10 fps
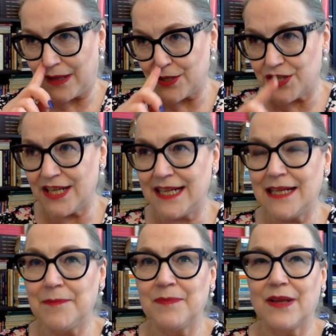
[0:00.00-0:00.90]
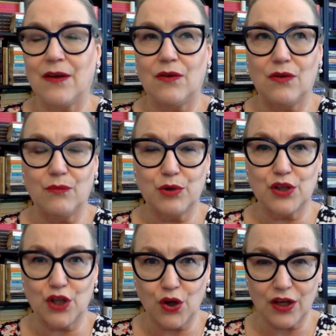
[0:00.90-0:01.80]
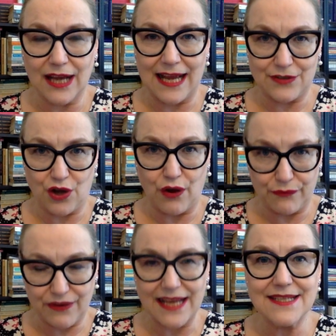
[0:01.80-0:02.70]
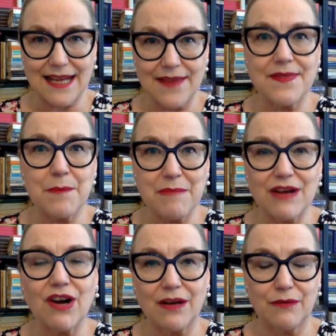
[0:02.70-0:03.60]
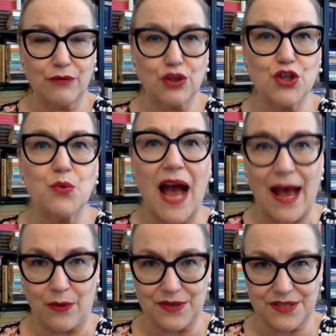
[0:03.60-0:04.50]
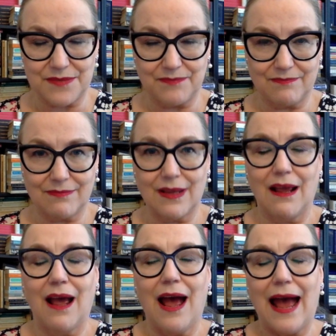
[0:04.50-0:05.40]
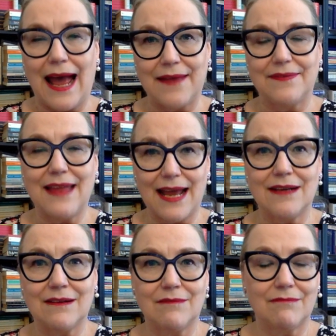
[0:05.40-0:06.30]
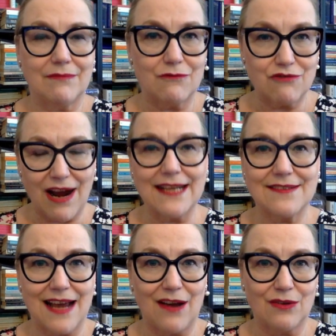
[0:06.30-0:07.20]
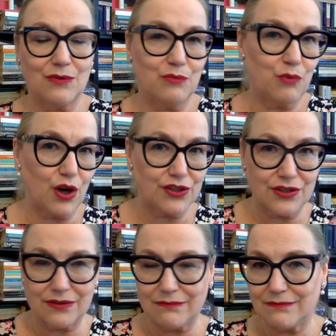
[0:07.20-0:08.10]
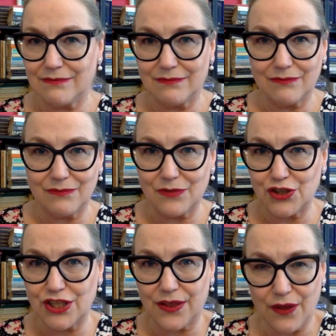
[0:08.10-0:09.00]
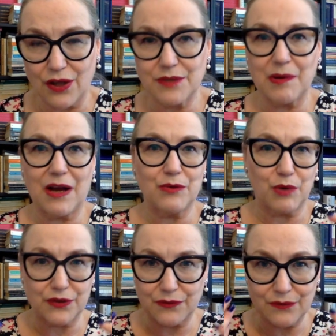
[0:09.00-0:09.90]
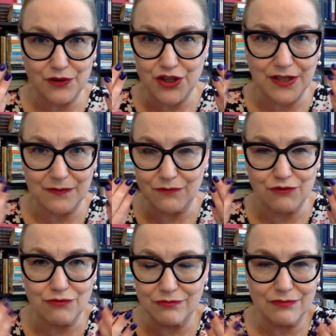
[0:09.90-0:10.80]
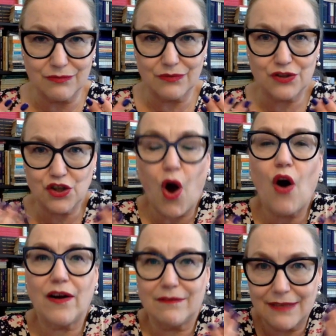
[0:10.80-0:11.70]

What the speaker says: she would look at her face in the mirror for 2 hours and then write down what she thought about, what she saw